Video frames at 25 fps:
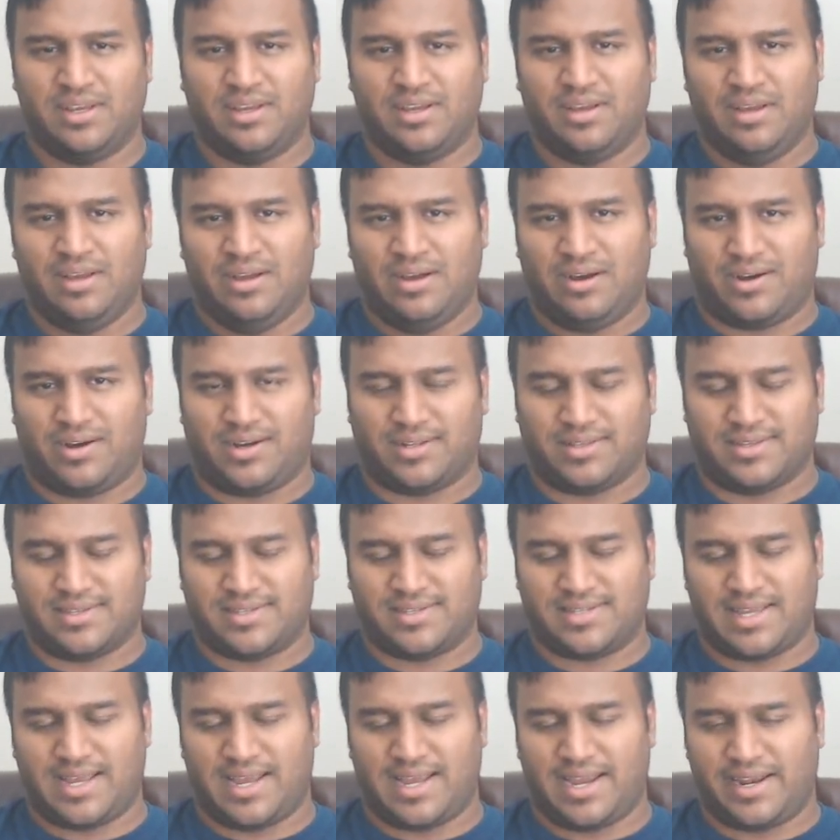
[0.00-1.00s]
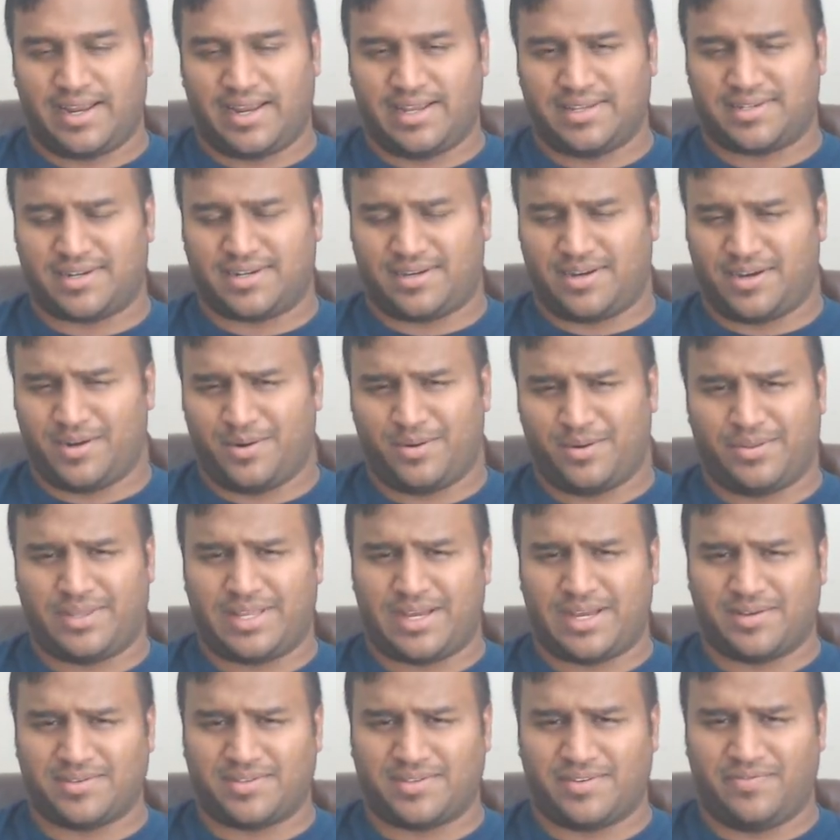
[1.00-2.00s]
on the side against
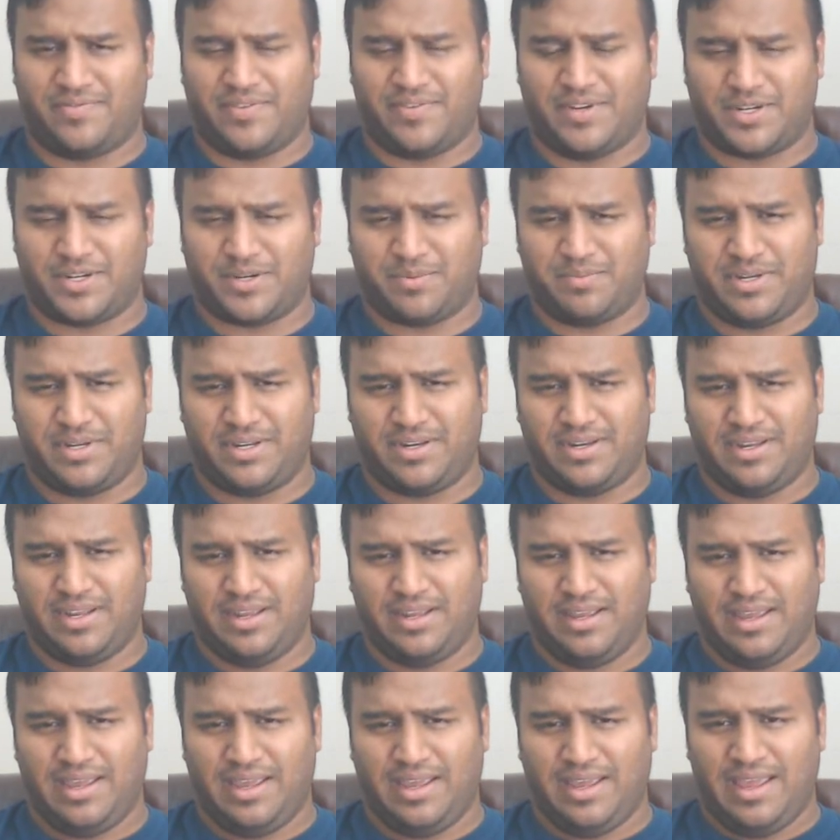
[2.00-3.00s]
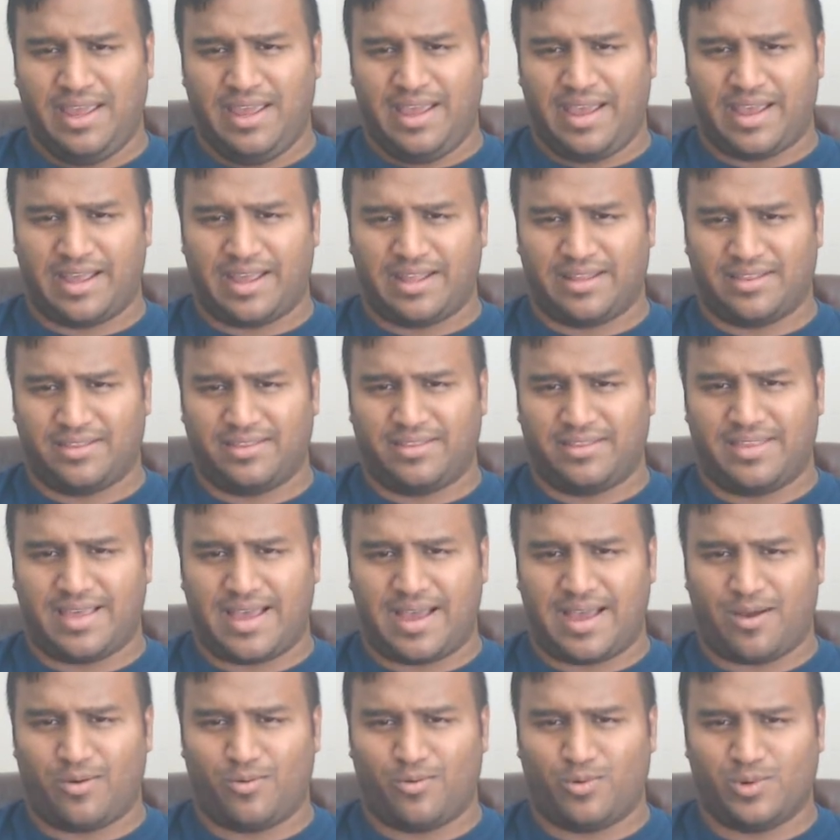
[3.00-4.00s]
100,000 fishmen, and
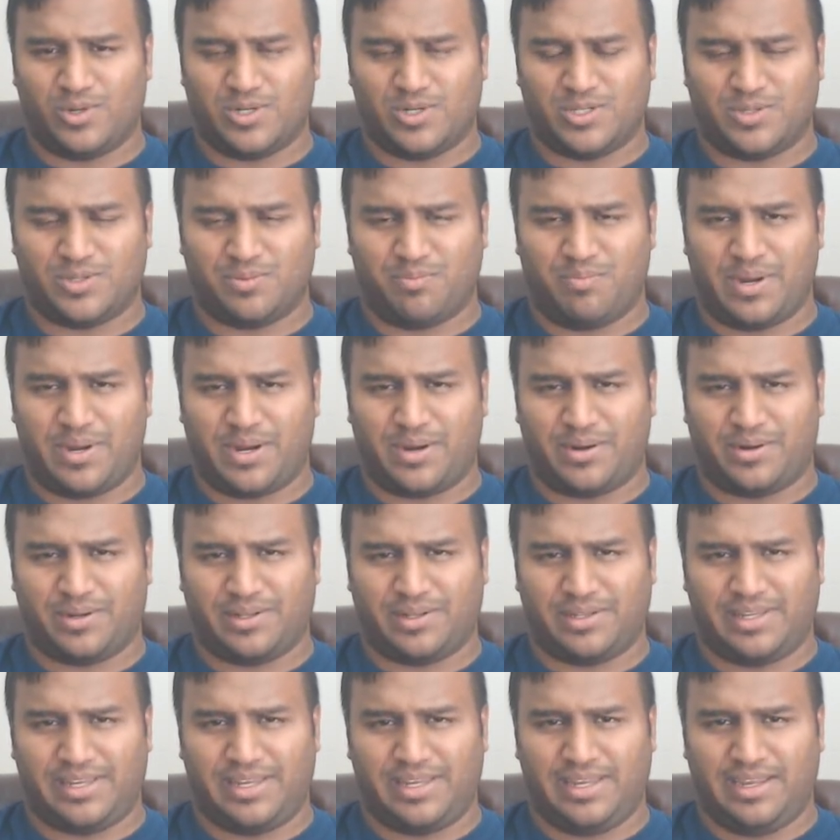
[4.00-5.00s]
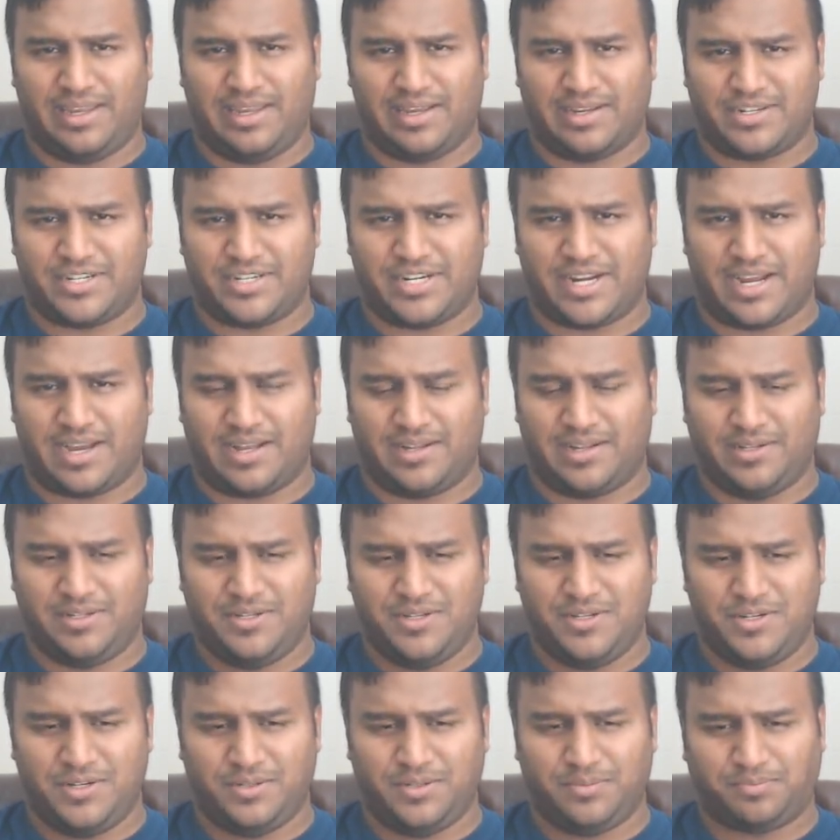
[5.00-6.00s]
that was barely a challenge.